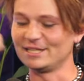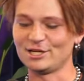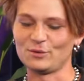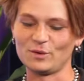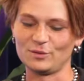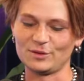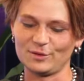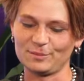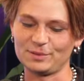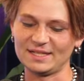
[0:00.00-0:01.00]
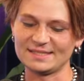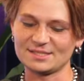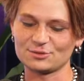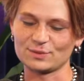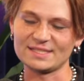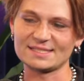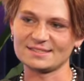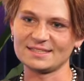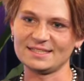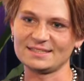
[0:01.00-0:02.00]
You know, the place
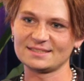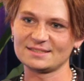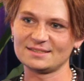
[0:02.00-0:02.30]
recently